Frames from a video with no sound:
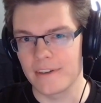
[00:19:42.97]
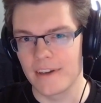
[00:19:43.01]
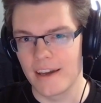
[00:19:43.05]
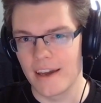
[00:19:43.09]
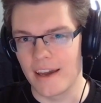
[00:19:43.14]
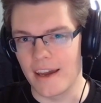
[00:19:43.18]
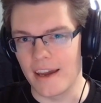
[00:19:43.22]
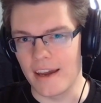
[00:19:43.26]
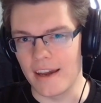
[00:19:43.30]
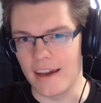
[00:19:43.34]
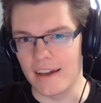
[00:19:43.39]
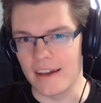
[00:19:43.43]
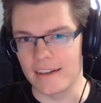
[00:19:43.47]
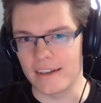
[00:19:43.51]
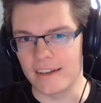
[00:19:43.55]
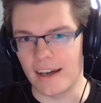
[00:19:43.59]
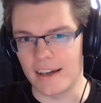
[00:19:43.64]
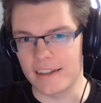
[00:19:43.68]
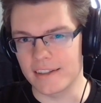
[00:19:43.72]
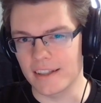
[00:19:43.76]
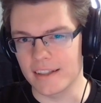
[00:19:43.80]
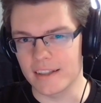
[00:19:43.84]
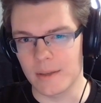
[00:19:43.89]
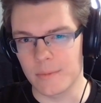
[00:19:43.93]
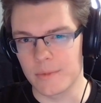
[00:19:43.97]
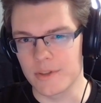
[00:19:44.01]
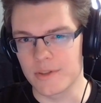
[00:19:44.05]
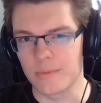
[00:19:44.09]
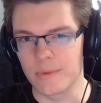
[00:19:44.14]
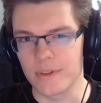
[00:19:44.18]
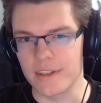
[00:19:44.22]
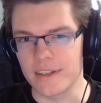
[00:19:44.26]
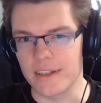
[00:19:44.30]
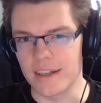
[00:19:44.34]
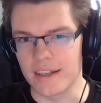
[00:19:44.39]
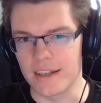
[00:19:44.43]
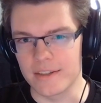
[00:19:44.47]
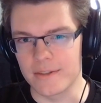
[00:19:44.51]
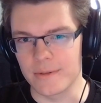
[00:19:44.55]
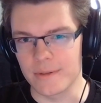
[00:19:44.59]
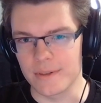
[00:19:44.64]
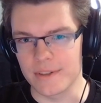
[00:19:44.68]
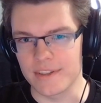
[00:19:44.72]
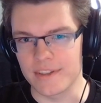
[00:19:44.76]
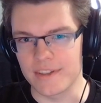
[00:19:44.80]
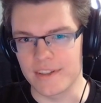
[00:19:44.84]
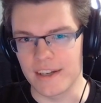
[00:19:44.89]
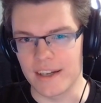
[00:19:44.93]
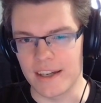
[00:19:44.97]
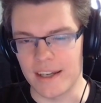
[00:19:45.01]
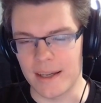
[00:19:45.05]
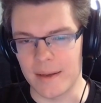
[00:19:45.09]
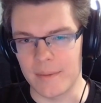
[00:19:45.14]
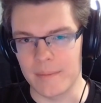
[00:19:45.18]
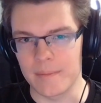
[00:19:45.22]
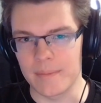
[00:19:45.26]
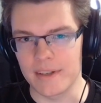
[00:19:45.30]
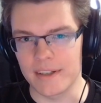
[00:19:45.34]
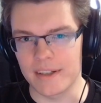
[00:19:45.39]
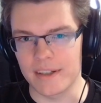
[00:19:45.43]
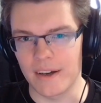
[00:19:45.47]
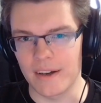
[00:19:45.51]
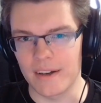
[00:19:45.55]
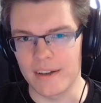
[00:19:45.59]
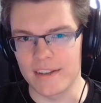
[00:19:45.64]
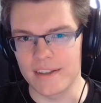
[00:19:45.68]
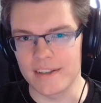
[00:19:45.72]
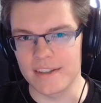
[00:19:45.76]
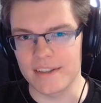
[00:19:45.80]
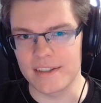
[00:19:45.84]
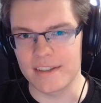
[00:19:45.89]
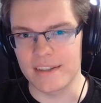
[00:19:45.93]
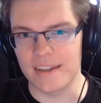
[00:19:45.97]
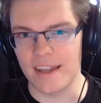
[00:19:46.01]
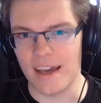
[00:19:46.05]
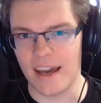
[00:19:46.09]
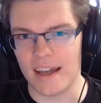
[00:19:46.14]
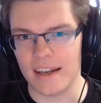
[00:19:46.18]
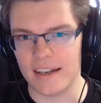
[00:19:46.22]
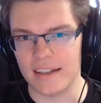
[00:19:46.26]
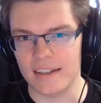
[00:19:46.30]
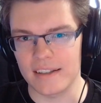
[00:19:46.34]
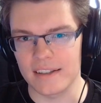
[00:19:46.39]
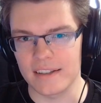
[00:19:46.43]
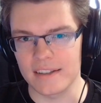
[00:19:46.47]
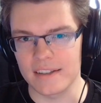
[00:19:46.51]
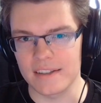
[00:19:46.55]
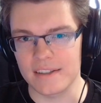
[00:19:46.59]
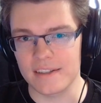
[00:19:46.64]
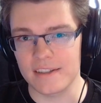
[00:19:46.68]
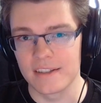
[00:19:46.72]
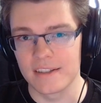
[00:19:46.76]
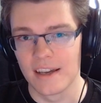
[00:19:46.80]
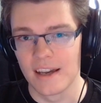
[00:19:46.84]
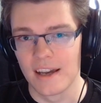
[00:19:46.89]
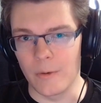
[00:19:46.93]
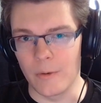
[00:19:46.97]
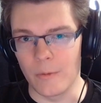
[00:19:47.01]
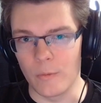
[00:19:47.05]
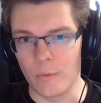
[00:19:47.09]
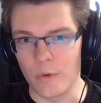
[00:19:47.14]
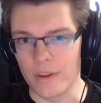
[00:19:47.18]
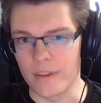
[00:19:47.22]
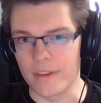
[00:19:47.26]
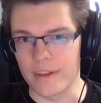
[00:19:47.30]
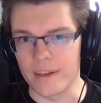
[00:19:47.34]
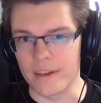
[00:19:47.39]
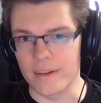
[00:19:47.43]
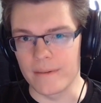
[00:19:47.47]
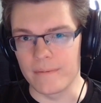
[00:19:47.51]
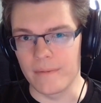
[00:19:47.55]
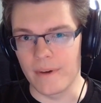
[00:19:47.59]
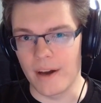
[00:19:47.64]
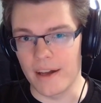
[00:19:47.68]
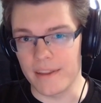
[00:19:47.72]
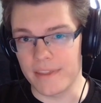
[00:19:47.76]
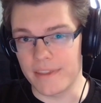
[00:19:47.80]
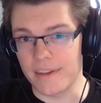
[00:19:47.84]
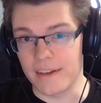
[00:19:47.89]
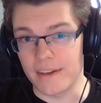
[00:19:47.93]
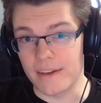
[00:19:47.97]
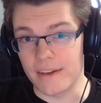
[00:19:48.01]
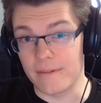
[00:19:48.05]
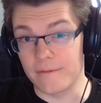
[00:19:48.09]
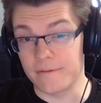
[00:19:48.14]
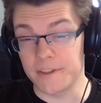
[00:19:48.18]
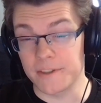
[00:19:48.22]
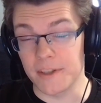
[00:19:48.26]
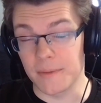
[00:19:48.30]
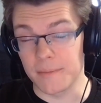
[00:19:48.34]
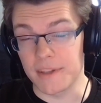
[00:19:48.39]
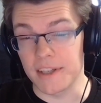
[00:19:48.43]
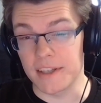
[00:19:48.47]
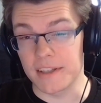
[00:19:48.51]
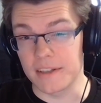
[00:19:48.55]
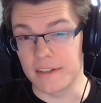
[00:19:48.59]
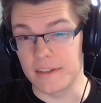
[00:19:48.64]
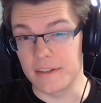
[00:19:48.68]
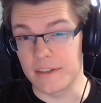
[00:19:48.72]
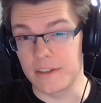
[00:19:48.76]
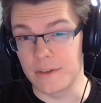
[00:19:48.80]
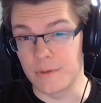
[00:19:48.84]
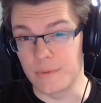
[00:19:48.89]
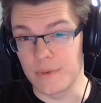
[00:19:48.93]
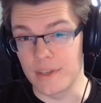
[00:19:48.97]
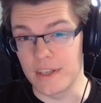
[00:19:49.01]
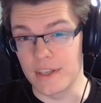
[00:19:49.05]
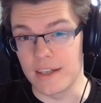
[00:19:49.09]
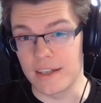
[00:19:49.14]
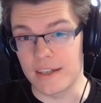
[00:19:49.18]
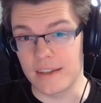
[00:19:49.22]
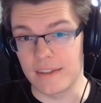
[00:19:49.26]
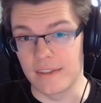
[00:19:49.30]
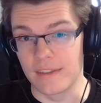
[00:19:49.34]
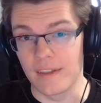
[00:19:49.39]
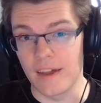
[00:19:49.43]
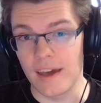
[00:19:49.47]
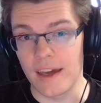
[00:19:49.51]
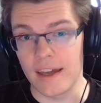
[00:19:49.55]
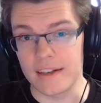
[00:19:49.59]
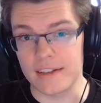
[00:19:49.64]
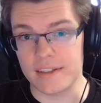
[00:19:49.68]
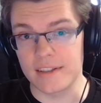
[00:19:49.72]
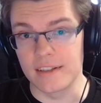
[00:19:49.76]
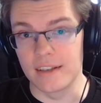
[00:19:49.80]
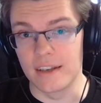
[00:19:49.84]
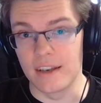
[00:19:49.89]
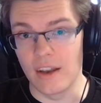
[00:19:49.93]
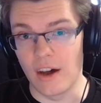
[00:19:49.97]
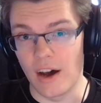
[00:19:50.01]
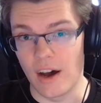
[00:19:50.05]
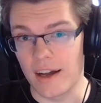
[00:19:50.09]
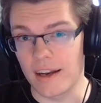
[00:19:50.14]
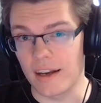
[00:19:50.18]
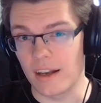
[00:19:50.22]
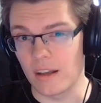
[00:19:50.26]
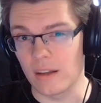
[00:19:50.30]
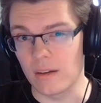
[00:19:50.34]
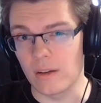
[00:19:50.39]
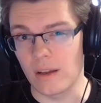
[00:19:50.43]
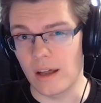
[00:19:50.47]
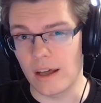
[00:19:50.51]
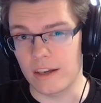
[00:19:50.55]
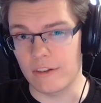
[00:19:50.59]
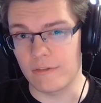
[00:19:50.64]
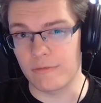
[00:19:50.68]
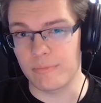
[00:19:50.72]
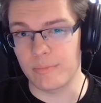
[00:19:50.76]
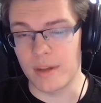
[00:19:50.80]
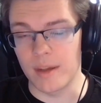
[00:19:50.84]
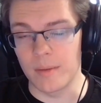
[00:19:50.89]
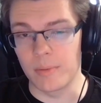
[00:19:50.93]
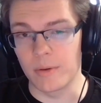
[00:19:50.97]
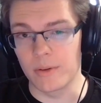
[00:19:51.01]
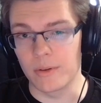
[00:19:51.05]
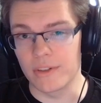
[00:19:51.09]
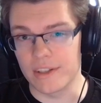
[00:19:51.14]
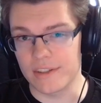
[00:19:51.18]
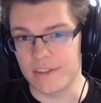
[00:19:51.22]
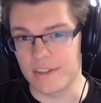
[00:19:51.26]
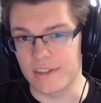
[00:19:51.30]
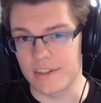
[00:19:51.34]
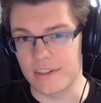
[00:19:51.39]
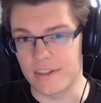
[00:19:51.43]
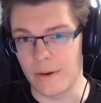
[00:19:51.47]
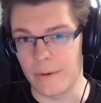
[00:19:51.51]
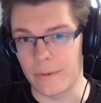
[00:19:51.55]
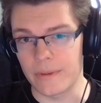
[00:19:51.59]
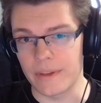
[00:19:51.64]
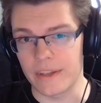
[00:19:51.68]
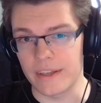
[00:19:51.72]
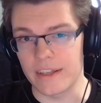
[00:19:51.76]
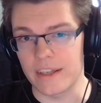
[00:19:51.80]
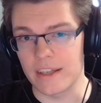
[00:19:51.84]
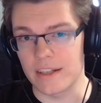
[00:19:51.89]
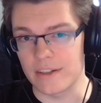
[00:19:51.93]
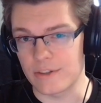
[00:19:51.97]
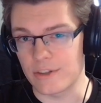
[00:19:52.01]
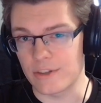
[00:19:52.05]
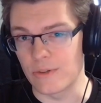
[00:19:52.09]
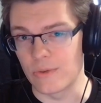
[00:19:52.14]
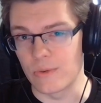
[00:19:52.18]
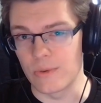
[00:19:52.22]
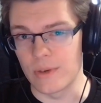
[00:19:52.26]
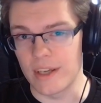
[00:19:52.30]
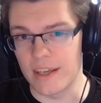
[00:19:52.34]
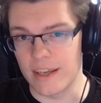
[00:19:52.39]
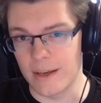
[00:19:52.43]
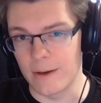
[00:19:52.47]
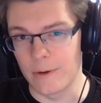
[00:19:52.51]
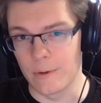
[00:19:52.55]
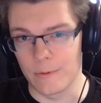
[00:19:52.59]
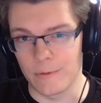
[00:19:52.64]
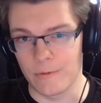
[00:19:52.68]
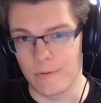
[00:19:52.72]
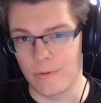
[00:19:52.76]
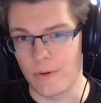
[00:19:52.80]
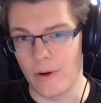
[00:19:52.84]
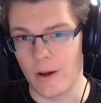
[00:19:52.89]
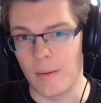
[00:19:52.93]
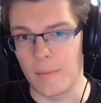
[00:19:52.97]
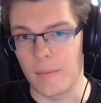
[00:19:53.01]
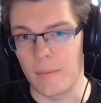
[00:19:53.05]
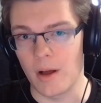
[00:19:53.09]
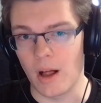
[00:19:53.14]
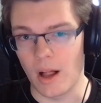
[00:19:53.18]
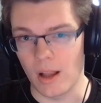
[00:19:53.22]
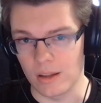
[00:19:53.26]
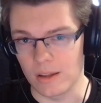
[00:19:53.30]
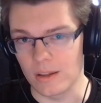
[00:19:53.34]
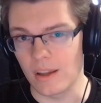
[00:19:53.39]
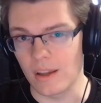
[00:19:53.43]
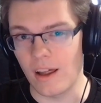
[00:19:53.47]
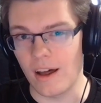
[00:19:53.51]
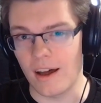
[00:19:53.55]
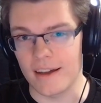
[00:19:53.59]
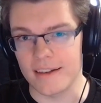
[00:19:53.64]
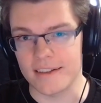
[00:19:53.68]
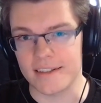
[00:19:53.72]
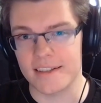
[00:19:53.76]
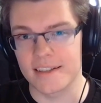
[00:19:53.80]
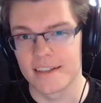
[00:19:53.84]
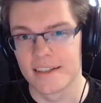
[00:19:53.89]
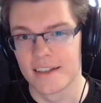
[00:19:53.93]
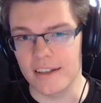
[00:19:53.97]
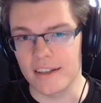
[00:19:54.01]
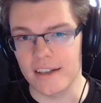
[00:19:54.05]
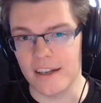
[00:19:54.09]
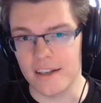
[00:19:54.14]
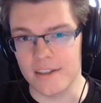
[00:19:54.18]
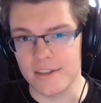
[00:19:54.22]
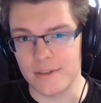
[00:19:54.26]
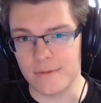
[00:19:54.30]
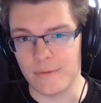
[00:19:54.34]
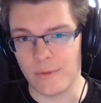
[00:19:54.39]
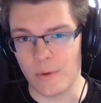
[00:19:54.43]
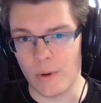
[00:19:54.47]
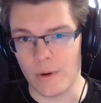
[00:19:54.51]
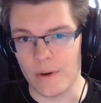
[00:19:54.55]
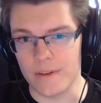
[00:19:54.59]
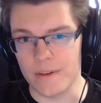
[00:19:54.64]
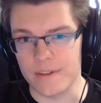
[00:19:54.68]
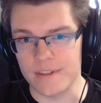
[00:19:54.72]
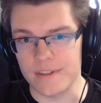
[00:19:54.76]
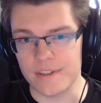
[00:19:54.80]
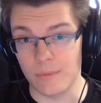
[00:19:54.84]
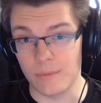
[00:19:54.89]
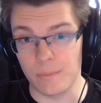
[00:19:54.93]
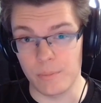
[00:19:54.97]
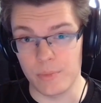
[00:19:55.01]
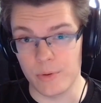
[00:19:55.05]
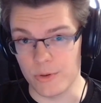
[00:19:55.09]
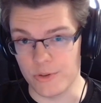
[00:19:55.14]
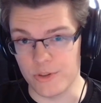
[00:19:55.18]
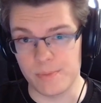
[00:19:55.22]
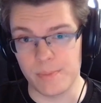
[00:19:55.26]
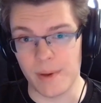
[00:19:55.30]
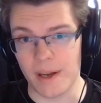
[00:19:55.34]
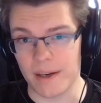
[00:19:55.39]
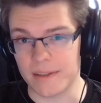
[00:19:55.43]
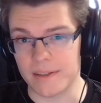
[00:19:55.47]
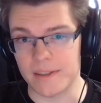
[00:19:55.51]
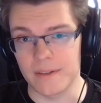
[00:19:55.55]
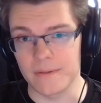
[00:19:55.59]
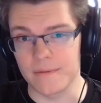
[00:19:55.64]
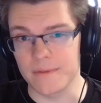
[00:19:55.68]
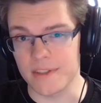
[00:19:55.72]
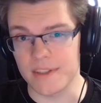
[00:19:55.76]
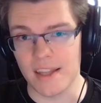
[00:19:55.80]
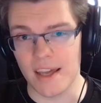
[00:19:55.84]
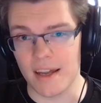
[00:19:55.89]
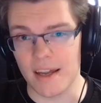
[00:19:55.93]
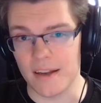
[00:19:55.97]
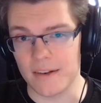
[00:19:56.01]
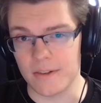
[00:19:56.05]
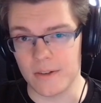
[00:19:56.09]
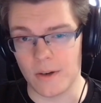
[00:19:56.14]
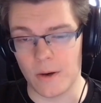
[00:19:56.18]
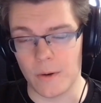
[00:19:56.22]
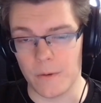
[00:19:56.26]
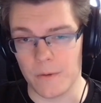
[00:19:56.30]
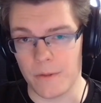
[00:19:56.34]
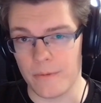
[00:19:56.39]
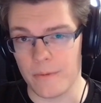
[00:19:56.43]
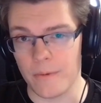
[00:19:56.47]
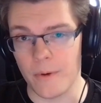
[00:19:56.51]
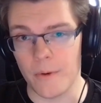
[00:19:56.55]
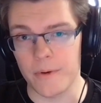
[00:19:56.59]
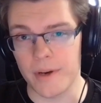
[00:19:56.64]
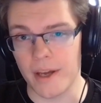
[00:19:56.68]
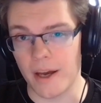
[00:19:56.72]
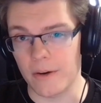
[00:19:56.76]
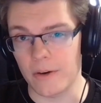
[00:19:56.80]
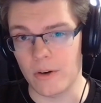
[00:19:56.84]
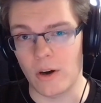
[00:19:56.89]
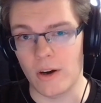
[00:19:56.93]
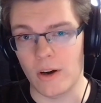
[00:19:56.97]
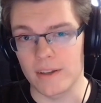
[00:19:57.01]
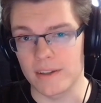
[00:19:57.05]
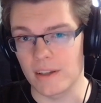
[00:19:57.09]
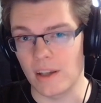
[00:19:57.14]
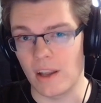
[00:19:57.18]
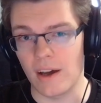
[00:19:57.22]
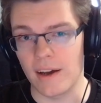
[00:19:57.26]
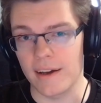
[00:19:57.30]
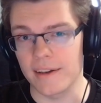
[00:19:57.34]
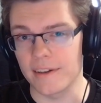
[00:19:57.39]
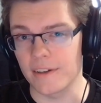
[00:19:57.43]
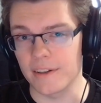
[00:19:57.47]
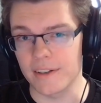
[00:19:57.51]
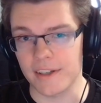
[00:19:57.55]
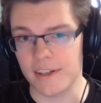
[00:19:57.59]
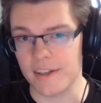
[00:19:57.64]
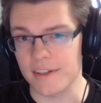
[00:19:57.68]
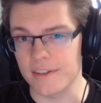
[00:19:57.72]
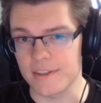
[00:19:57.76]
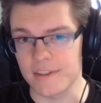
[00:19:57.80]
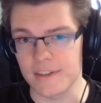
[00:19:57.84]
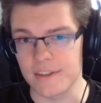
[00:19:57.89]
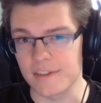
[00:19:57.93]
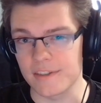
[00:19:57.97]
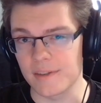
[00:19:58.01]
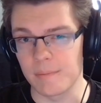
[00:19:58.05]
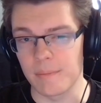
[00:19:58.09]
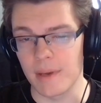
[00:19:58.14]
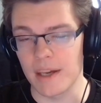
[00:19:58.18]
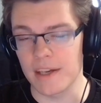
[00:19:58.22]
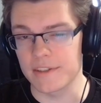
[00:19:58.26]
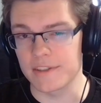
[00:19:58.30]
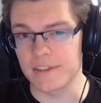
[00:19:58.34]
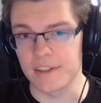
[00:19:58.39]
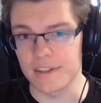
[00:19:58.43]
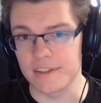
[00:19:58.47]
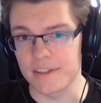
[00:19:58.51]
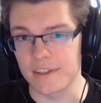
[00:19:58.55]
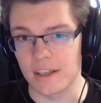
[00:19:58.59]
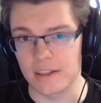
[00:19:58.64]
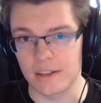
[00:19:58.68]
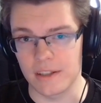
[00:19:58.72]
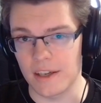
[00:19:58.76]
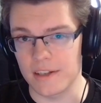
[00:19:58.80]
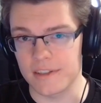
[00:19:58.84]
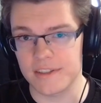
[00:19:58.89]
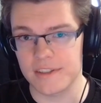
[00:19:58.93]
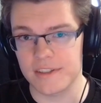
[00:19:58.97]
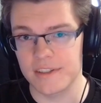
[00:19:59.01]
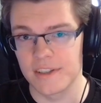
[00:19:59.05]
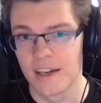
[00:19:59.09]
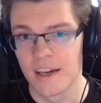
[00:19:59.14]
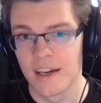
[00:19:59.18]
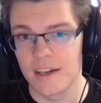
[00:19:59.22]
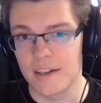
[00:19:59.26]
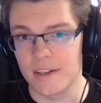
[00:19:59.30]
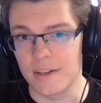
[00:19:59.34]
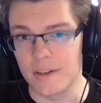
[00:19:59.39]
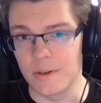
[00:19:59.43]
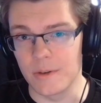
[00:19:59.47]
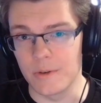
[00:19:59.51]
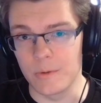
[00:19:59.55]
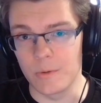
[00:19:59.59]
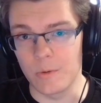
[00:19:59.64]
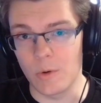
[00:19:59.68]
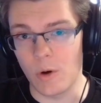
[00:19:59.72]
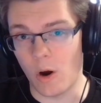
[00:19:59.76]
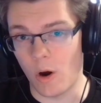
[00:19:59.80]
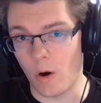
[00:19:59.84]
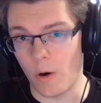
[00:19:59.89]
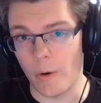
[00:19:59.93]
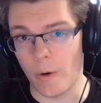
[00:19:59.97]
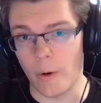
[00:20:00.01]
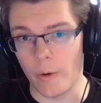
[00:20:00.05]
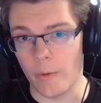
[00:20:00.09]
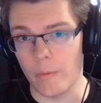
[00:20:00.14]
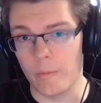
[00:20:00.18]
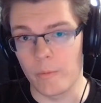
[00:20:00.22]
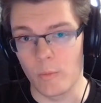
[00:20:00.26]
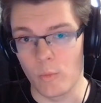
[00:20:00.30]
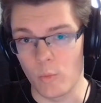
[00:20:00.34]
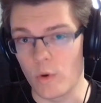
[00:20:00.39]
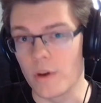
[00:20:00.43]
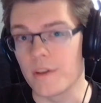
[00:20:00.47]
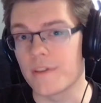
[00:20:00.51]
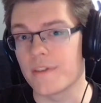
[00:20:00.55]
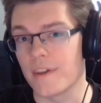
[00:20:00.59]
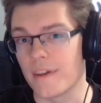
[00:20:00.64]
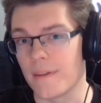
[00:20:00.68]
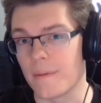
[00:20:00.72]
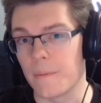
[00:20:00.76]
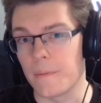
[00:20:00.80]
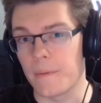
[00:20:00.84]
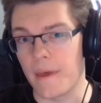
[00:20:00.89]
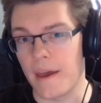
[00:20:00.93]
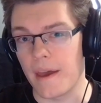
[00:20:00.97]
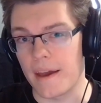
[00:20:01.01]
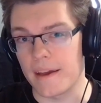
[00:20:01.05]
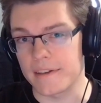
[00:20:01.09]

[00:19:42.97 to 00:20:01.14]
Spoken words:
And I thought that was really interesting because that is really, I think, something unique that not a lot of people necessarily get to hear from a lot. as far as perspectives that are thrown out online on a consistent basis unless you are within that